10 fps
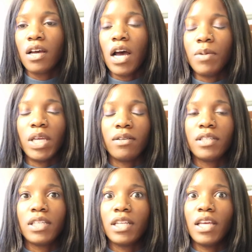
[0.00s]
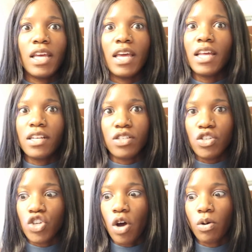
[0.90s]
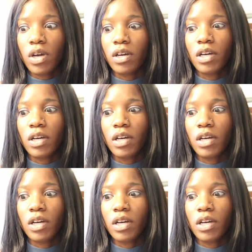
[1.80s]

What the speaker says: I mean, it is a joke.